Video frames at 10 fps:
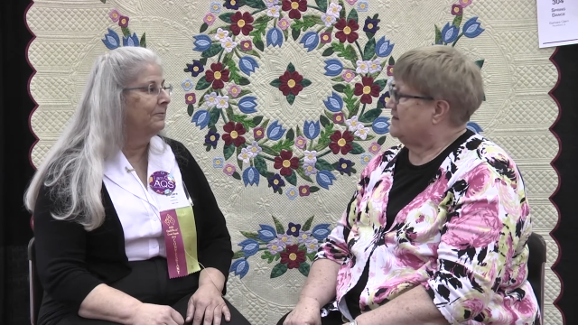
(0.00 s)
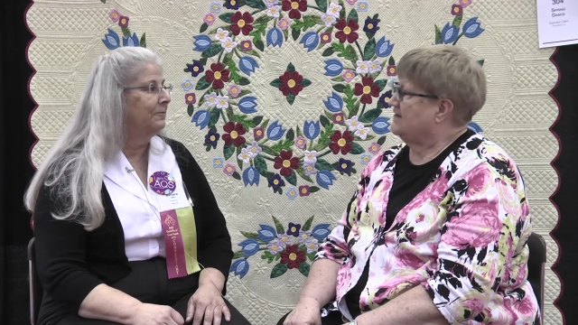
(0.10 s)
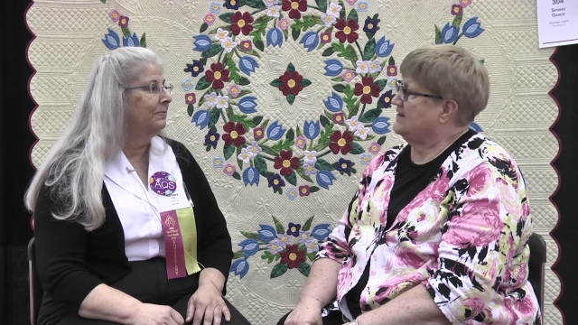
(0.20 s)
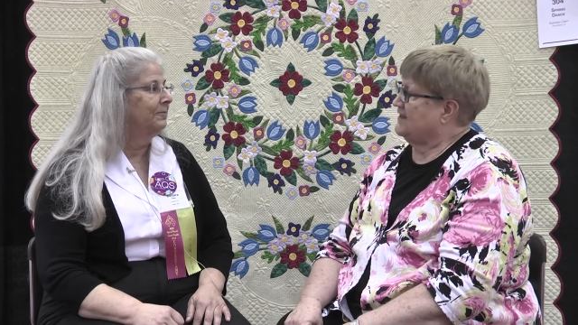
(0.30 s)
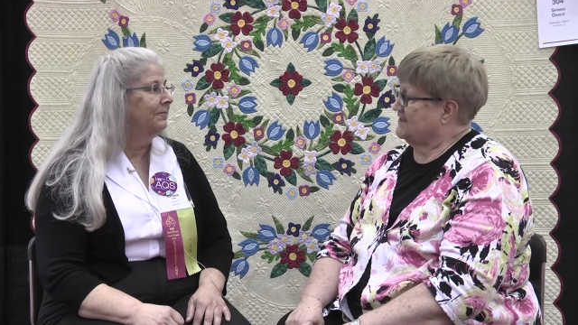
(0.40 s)

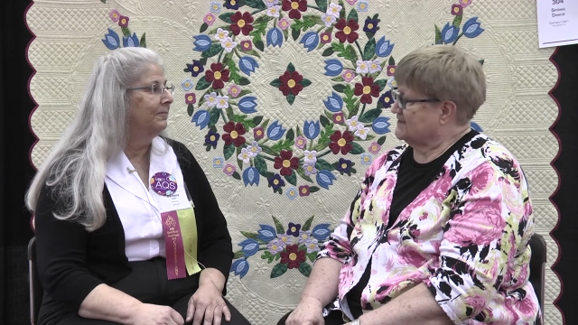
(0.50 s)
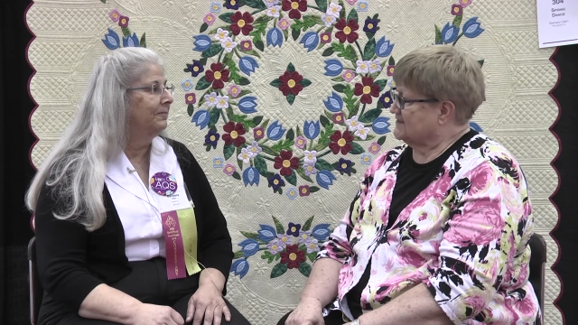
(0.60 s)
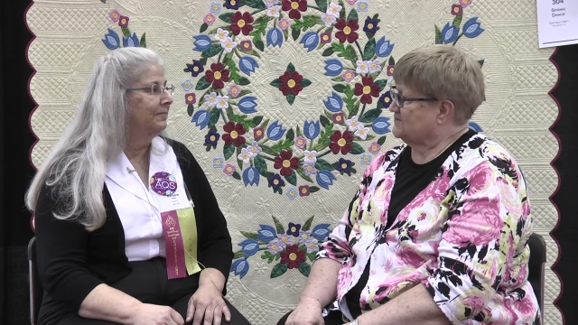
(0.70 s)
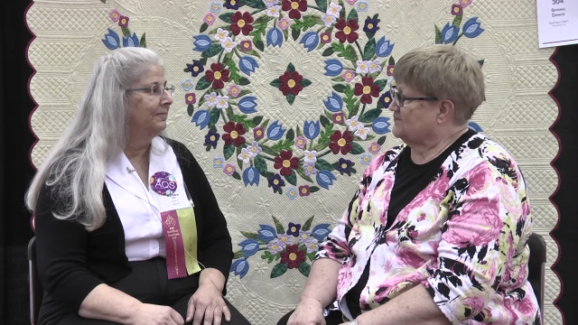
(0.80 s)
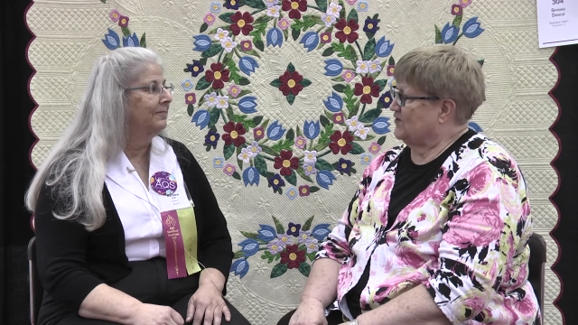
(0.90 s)
Speaker 1: It is.
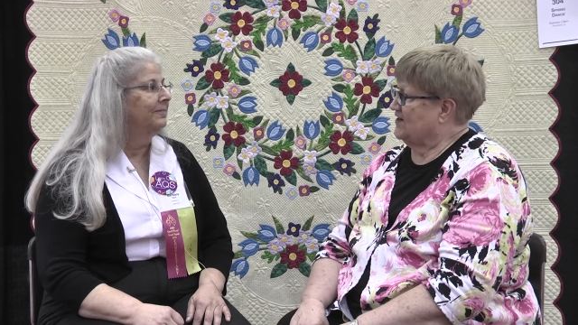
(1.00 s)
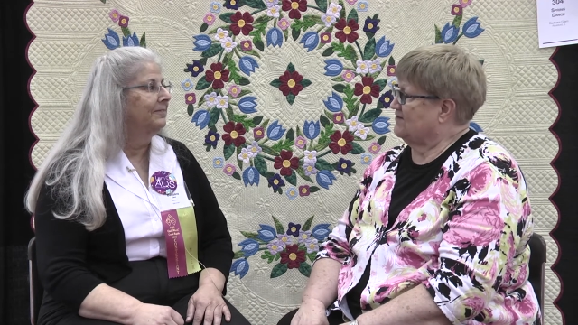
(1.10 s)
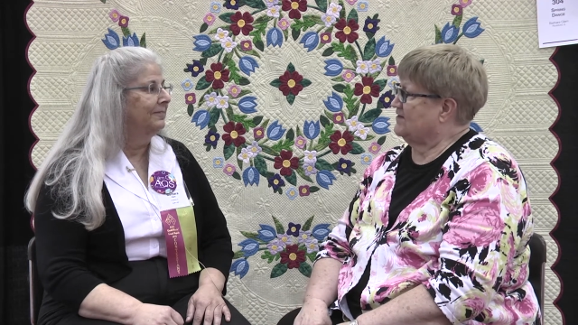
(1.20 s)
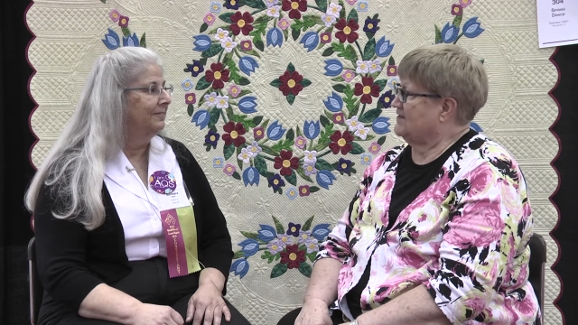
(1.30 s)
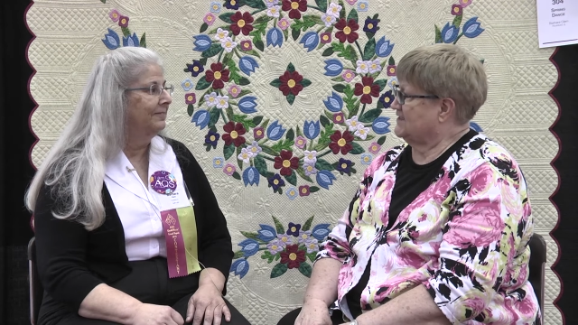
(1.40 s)
Well,
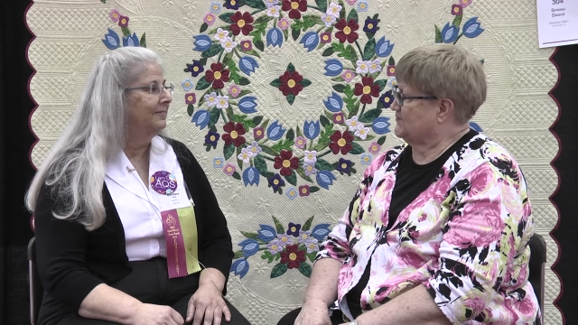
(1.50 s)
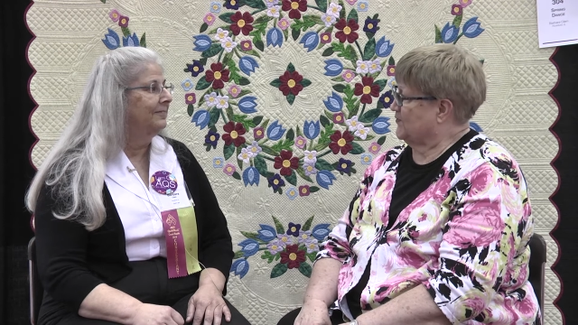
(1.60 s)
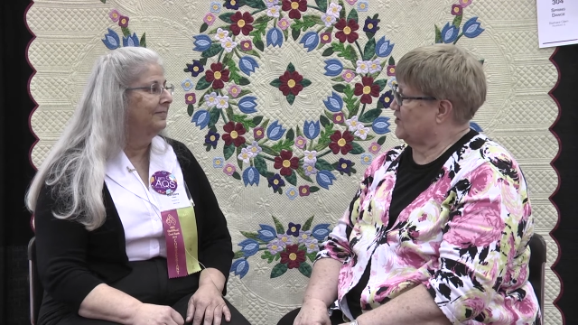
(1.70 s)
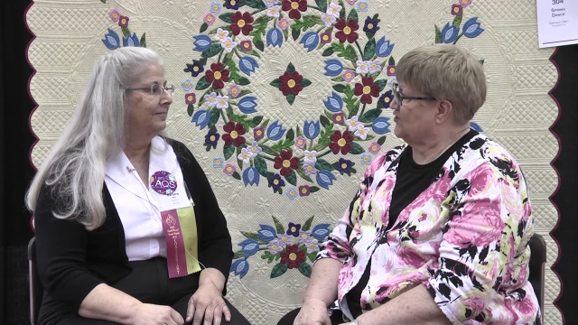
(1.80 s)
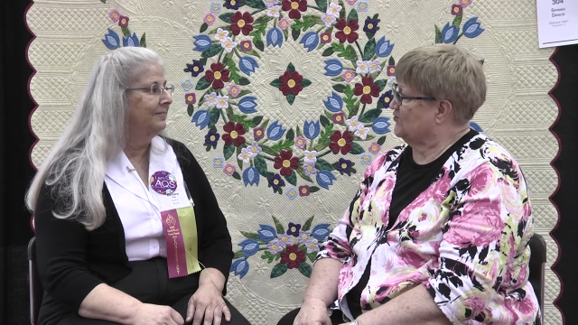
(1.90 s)
and that's
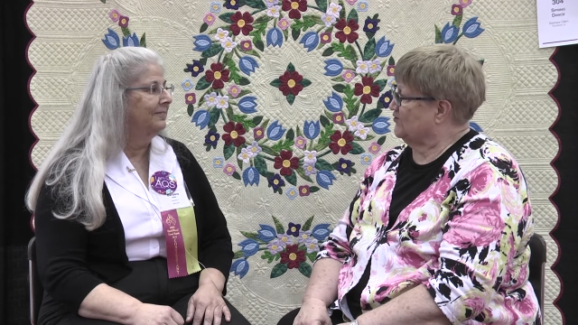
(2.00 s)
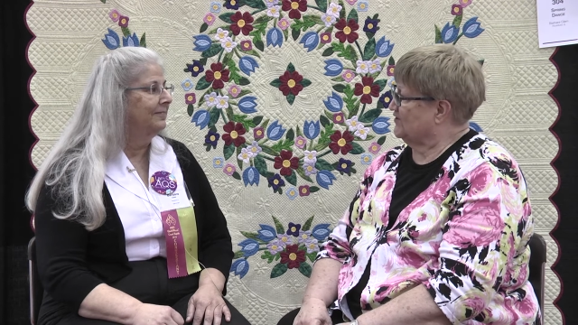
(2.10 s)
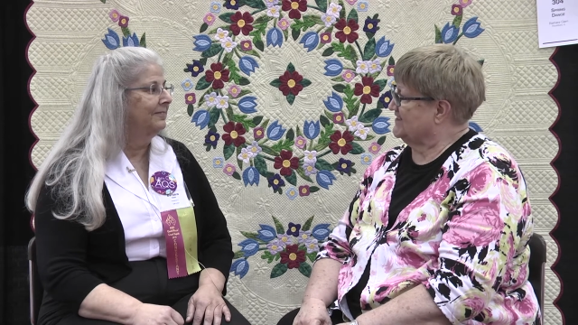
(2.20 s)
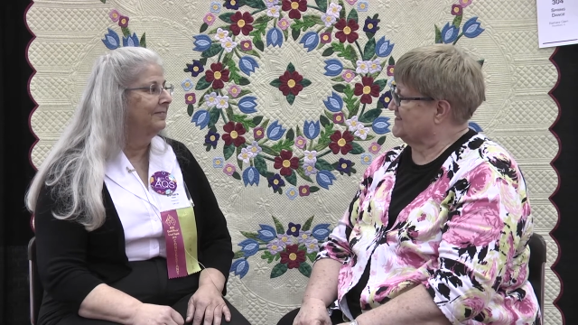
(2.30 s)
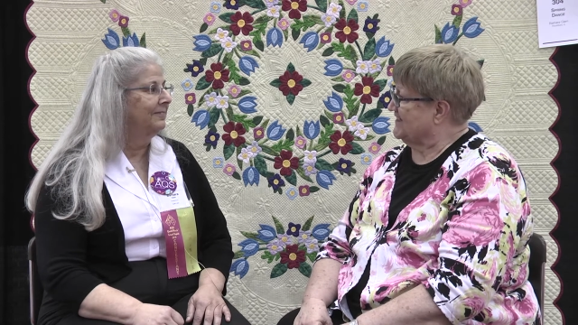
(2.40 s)
pretty cool,
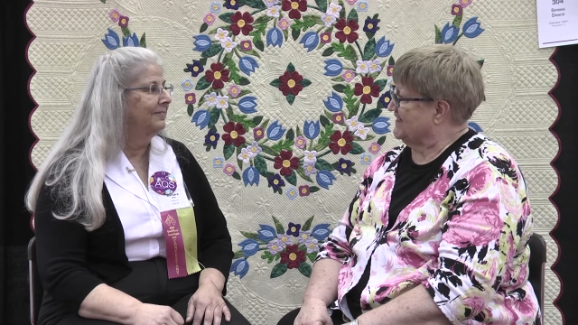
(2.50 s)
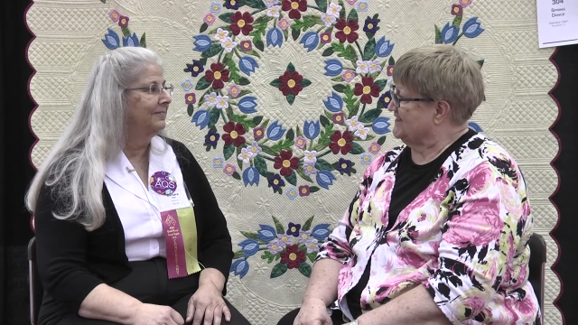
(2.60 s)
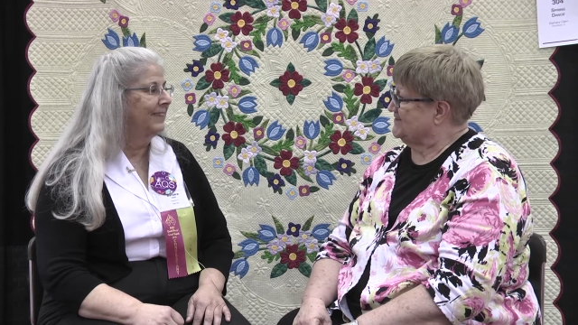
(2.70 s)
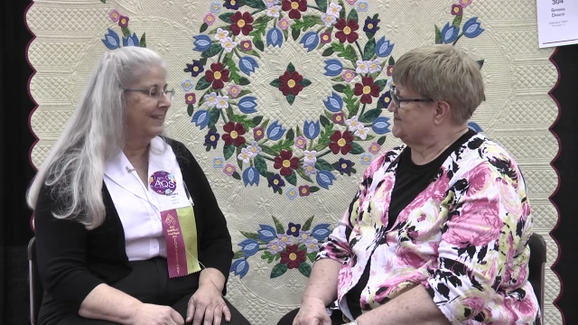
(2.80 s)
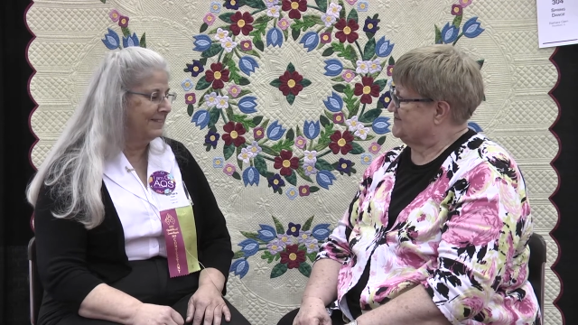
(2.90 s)
isn't it?
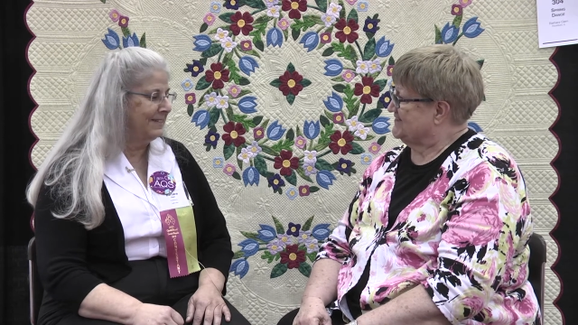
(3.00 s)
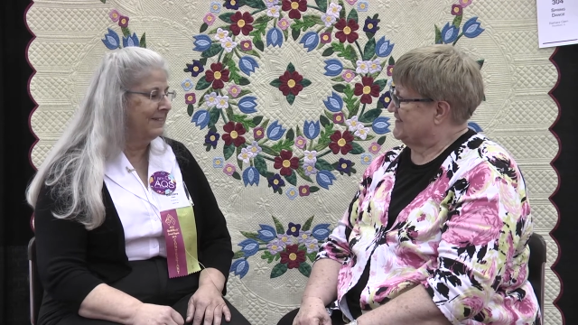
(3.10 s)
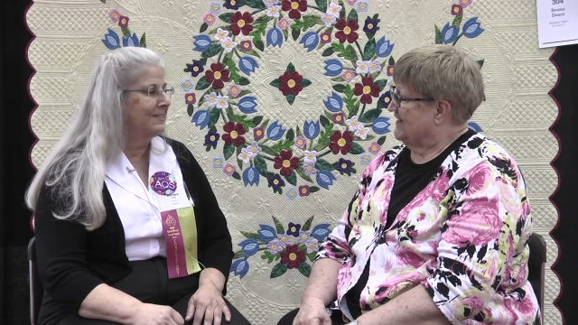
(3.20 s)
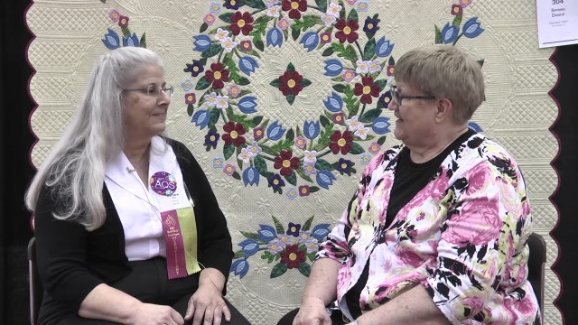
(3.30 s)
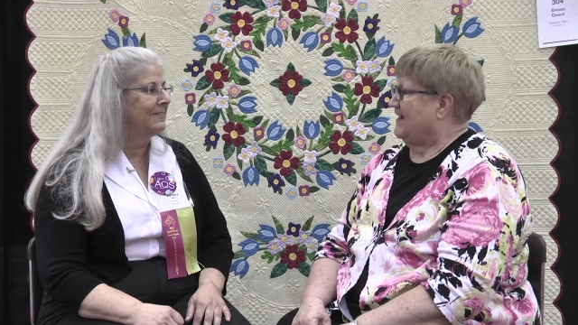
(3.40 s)
Yes, it is.